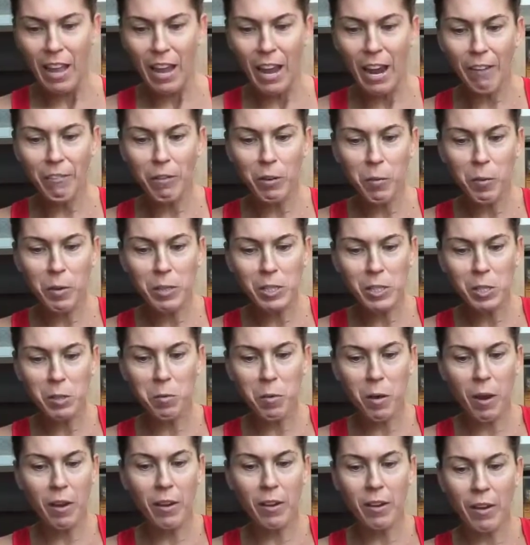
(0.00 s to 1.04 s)
every once in a
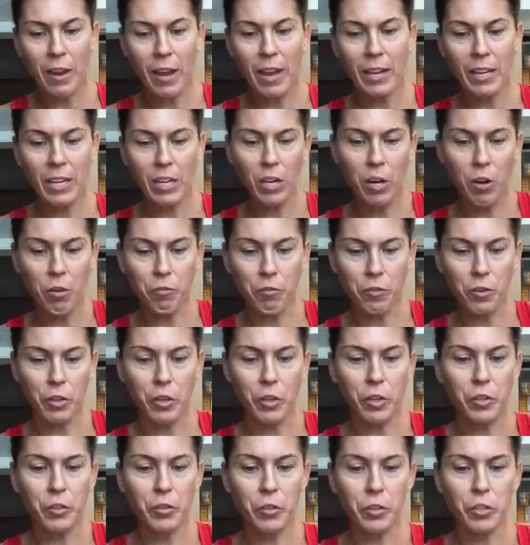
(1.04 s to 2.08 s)
while I can go for a
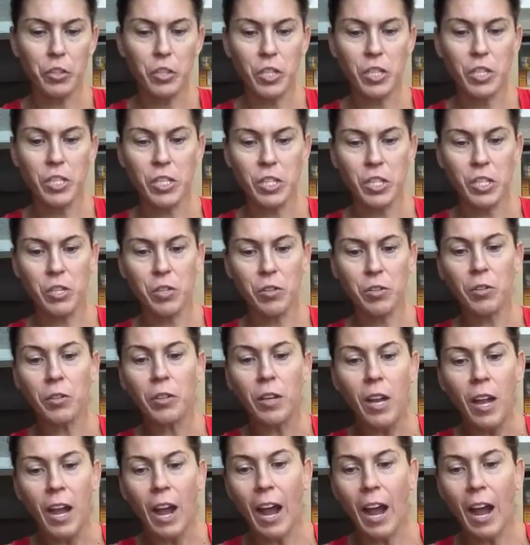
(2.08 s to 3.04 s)
good grilled cheese too.